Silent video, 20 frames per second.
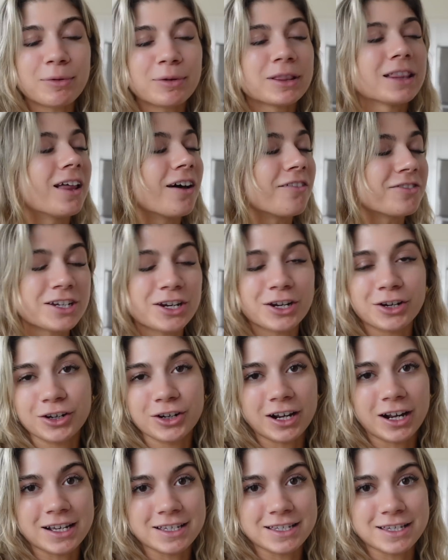would love to hear
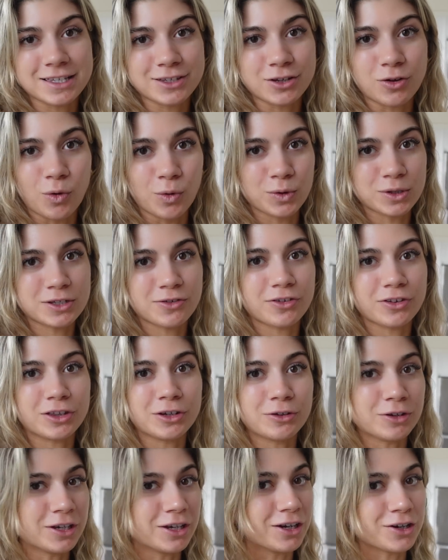your guys' goals for the
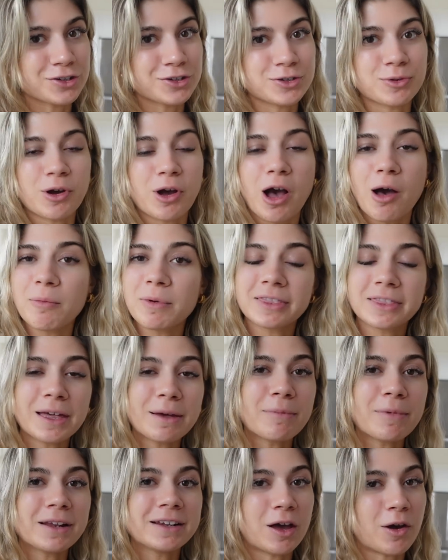new year, so comment
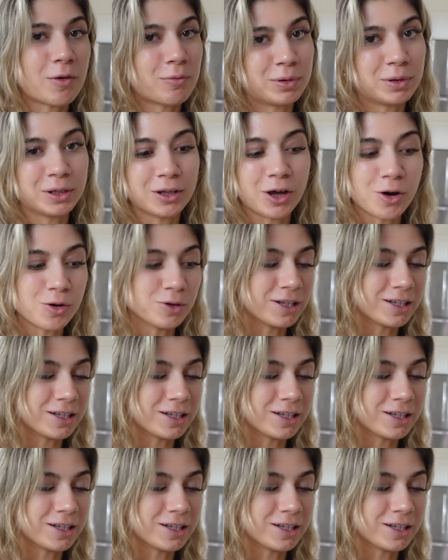them down below.